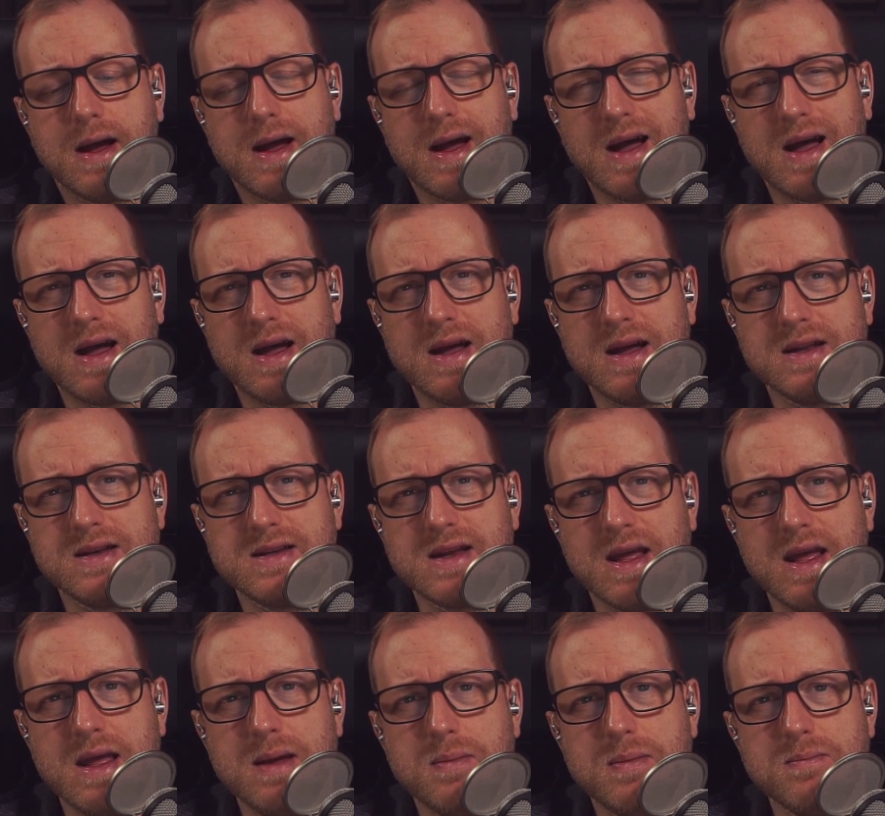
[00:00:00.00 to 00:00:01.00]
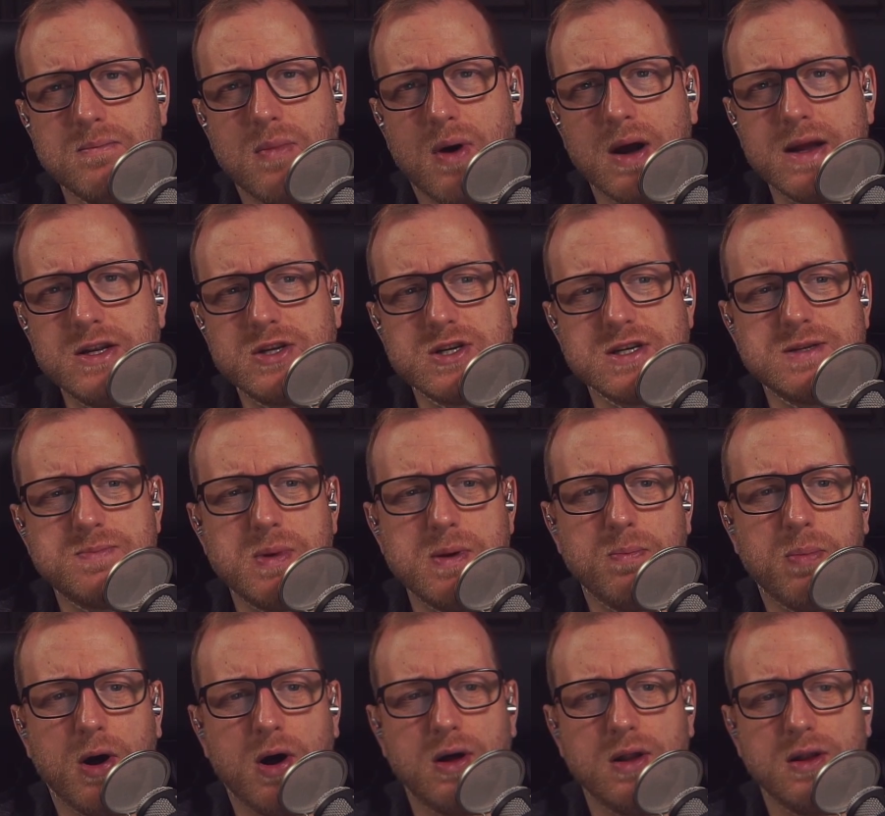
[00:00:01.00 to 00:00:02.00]
And it might just be
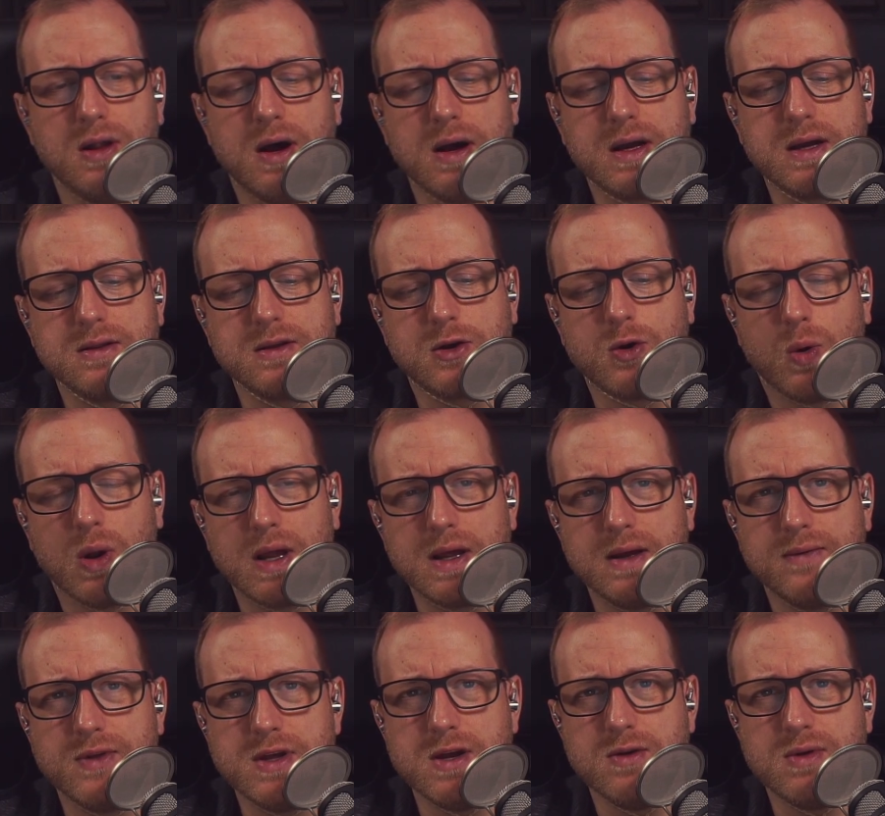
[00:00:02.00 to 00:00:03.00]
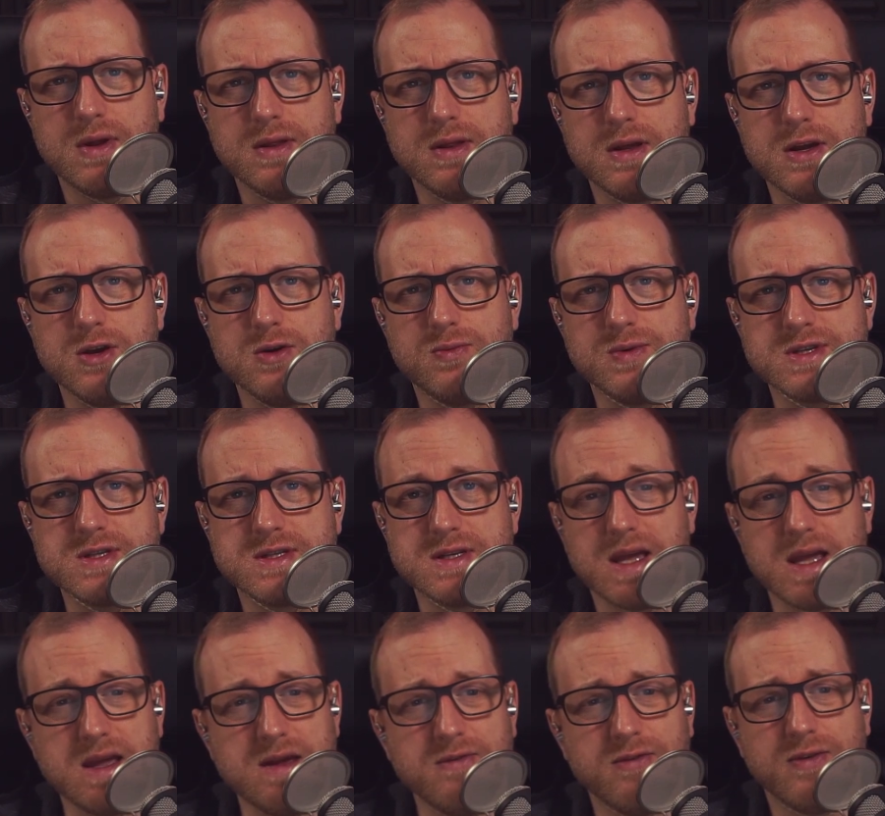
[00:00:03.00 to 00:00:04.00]
pot luck, the quality of the unit that you
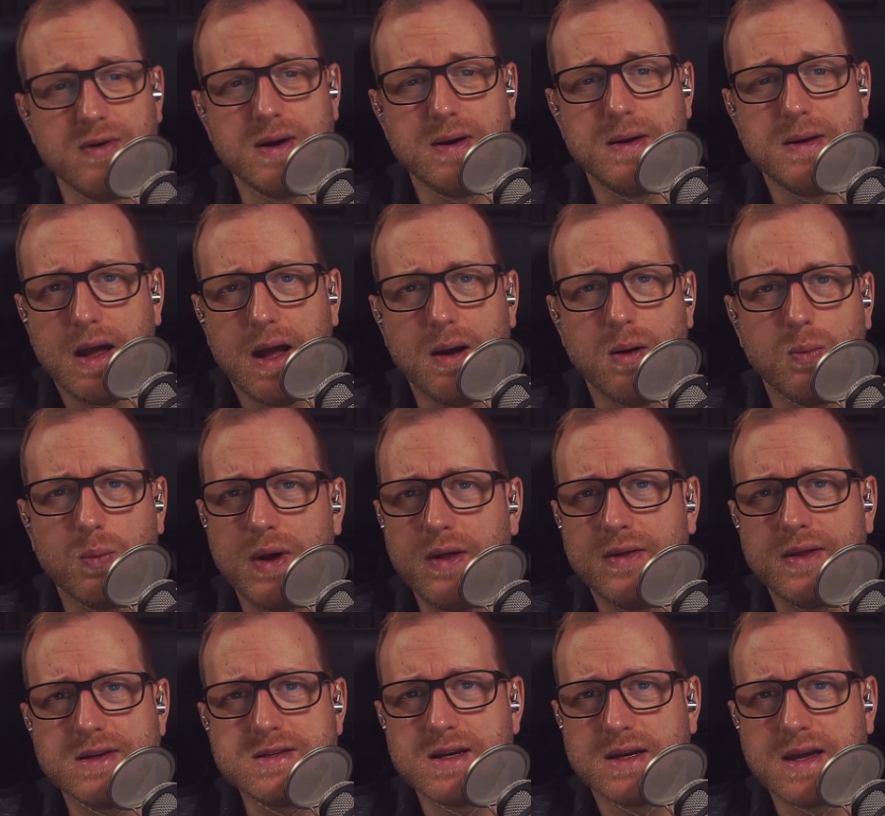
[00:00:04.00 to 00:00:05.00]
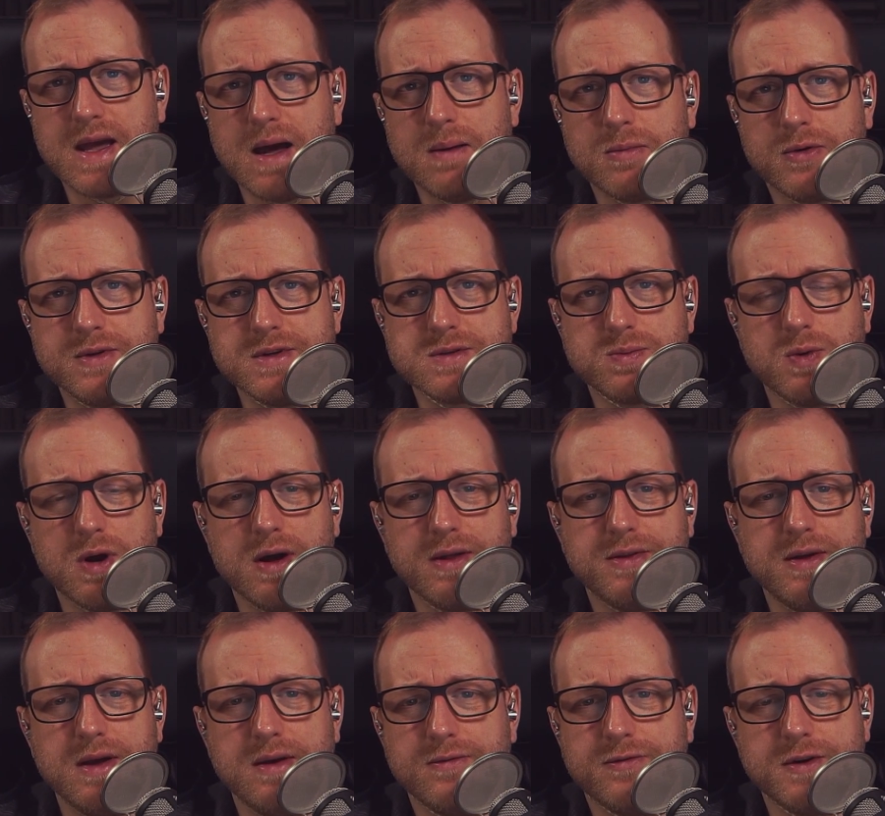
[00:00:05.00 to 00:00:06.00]
receive. Whether that's a gamble that's worth
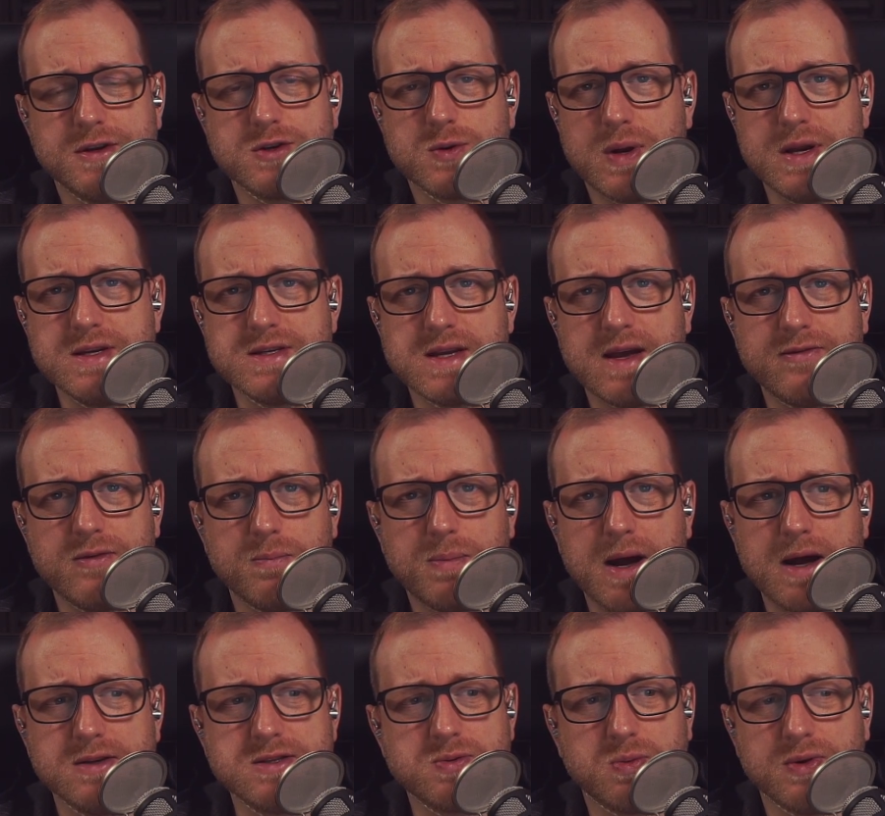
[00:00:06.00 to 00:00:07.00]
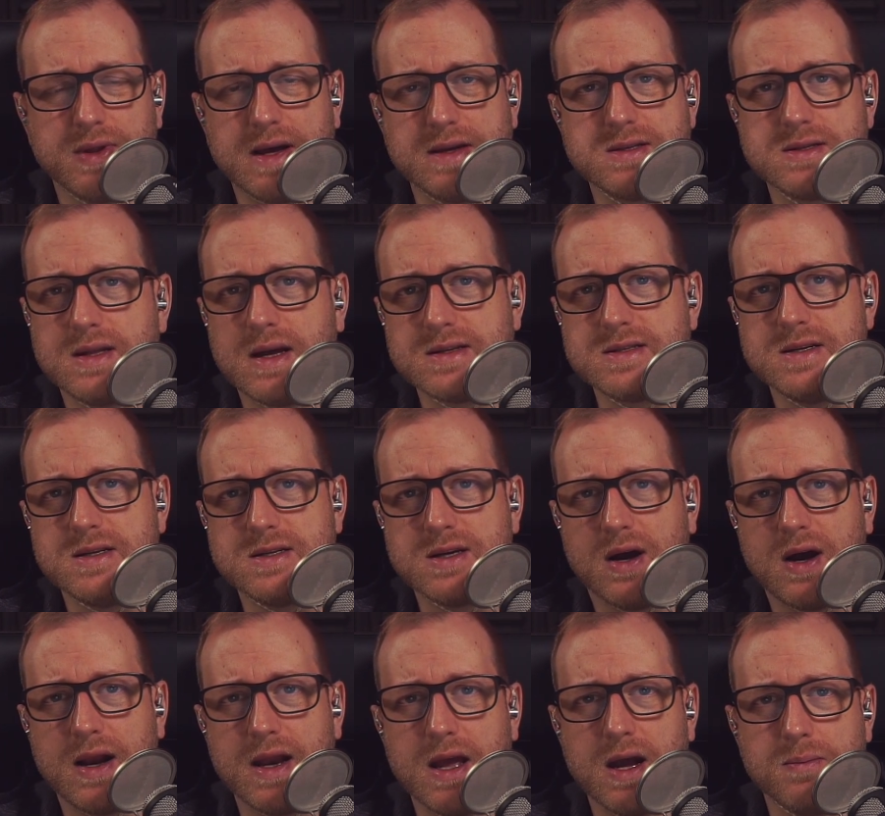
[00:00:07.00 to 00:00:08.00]
it for £27, well, that's
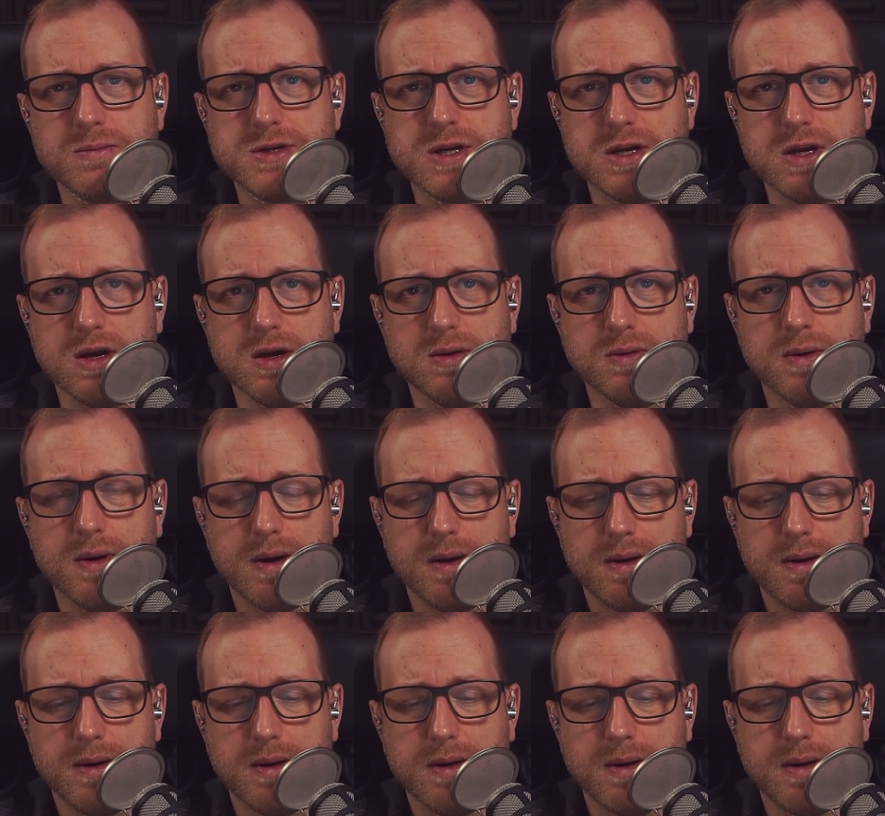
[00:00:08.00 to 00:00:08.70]
entirely up to you.